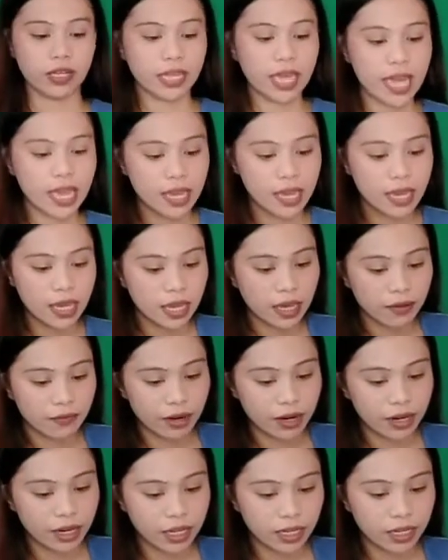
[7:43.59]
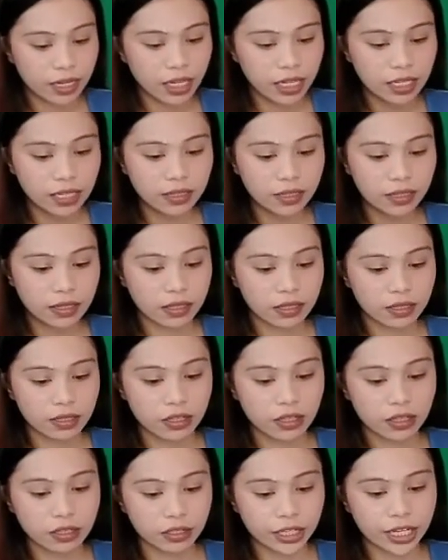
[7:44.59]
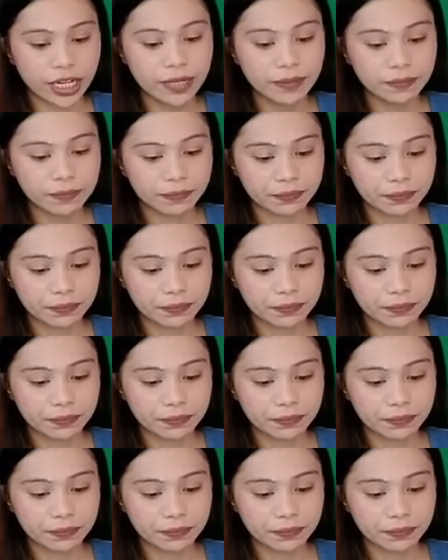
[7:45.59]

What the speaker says: Okay, very good. Do you learn?